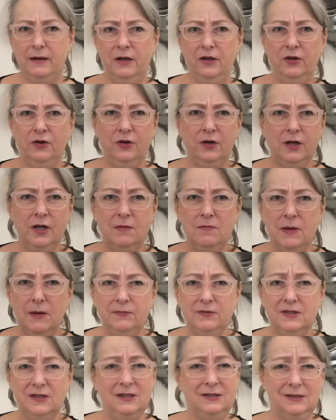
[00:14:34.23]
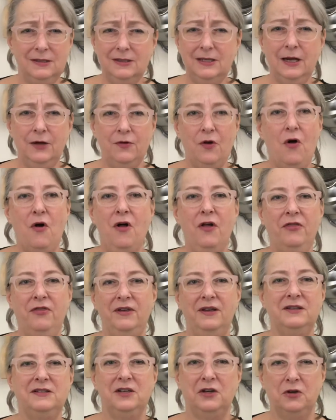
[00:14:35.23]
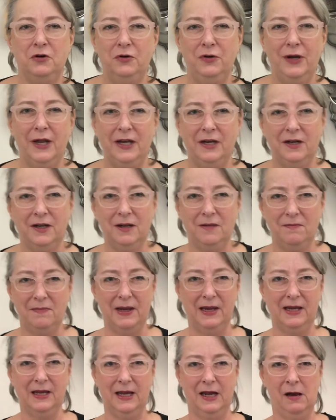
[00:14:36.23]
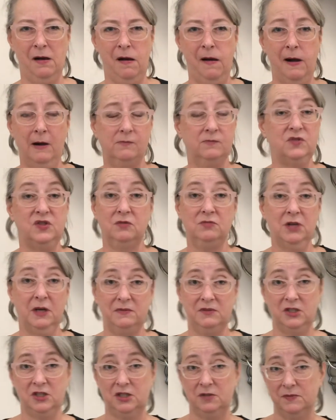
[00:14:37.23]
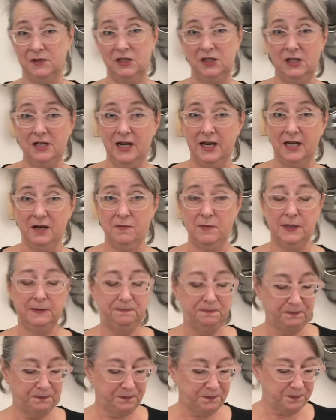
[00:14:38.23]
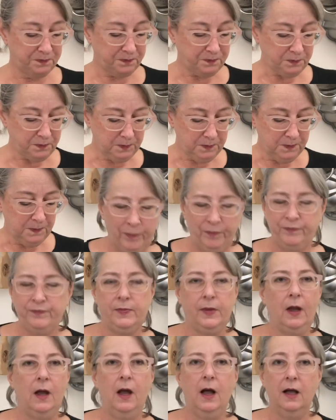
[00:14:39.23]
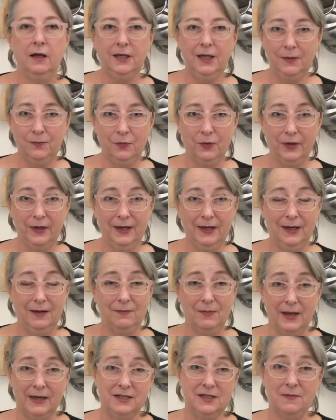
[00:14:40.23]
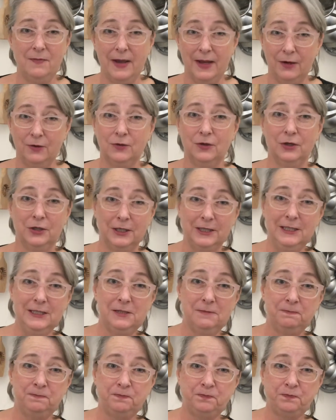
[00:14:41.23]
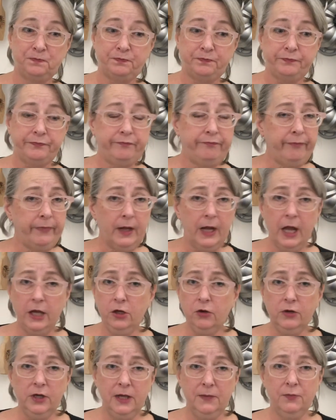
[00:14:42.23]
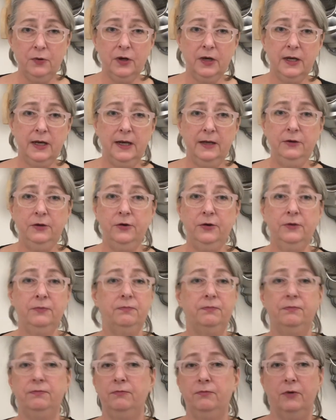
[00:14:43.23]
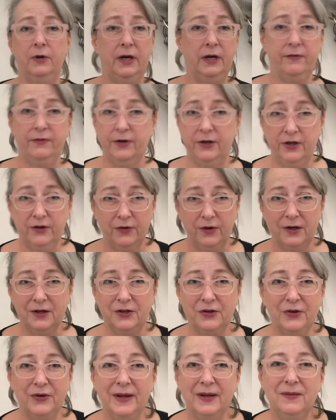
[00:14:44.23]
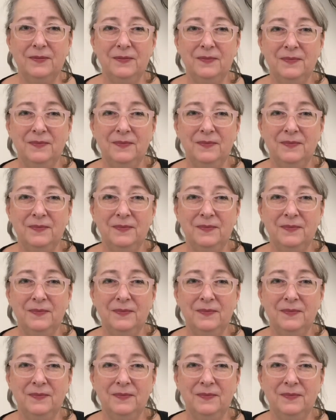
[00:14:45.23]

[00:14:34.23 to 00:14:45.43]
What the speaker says: And you're gonna come up with, this is how all things are created in baking. Sometimes it's a mistake, but I'll keep working on my tomato cookies, and you keep working on your whatever you are doing.